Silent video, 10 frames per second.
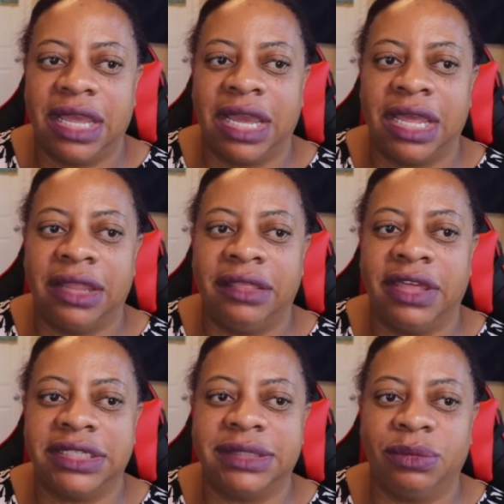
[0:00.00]
and
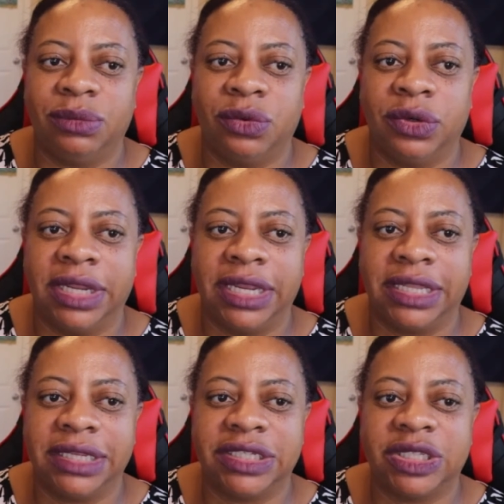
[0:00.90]
thus more
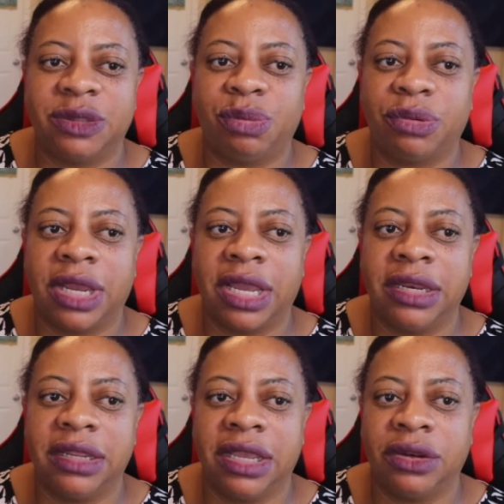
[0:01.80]
likely to
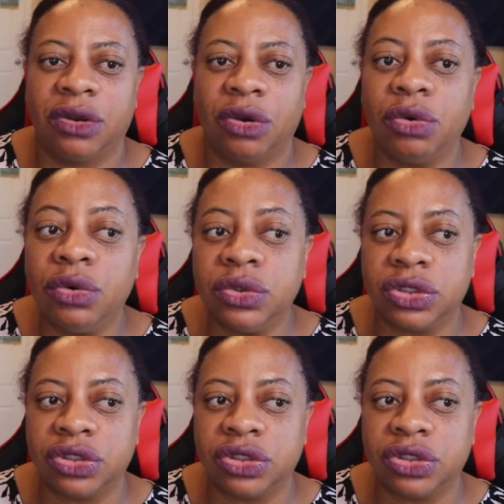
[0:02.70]
spread in colder,